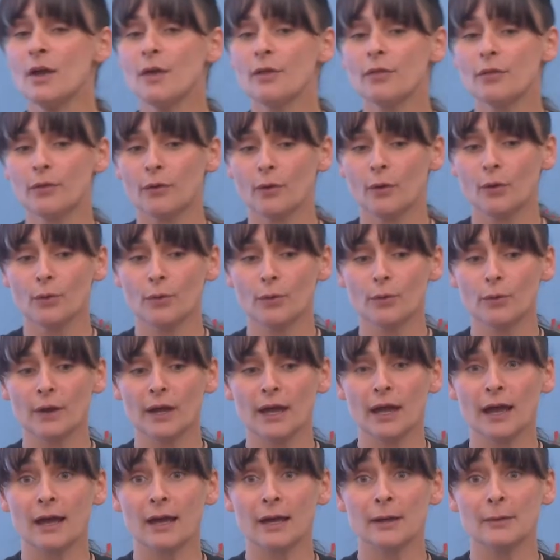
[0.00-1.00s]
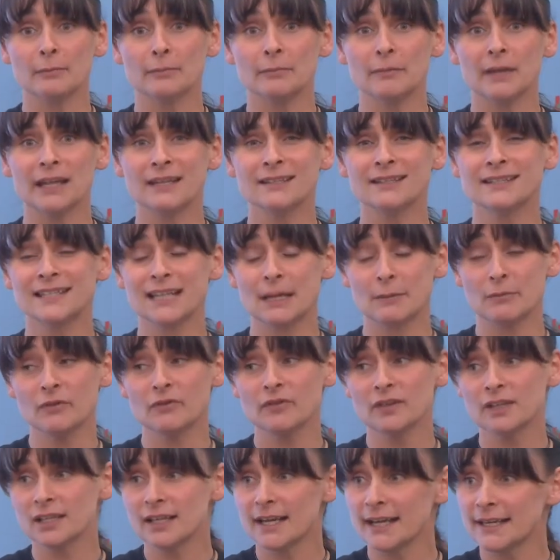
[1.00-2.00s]
though um, in some
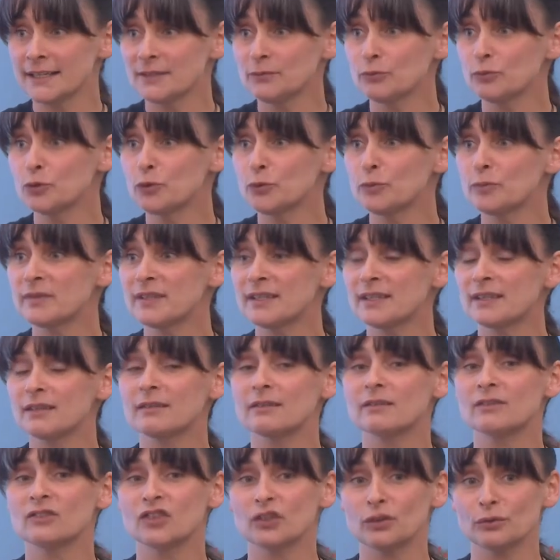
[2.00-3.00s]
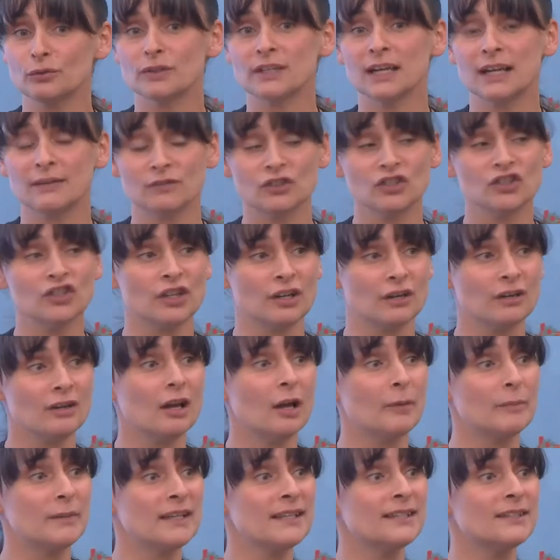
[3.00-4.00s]
of the classrooms, children have to share
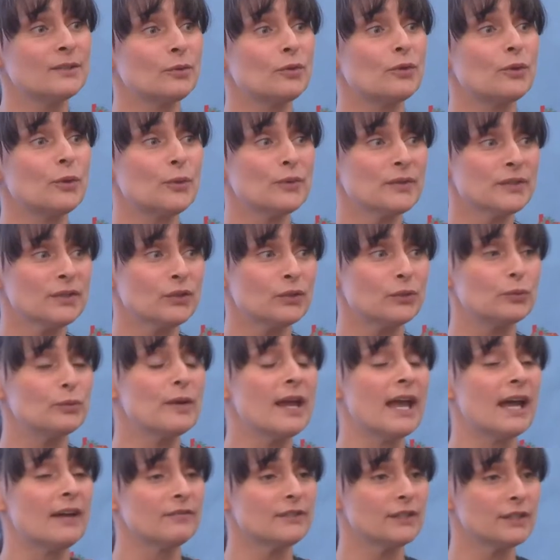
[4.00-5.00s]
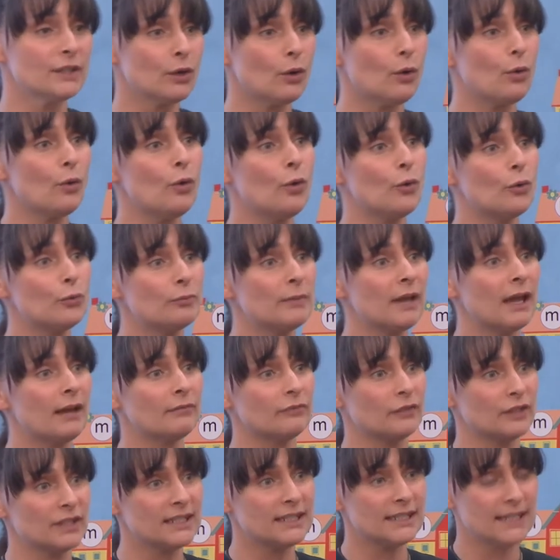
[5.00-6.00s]
cubbies, so those do have to go home
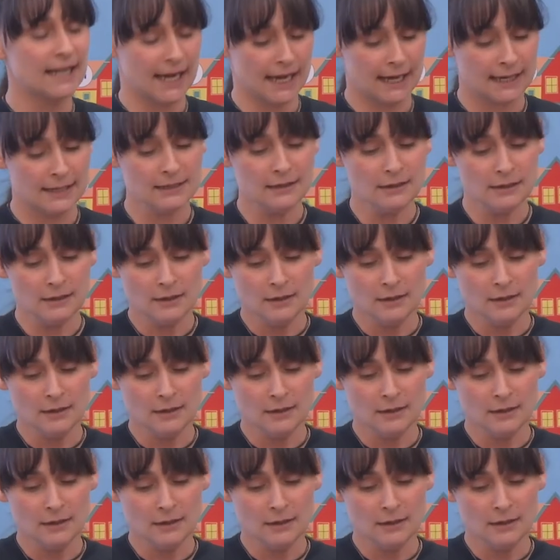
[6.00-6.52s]
every day.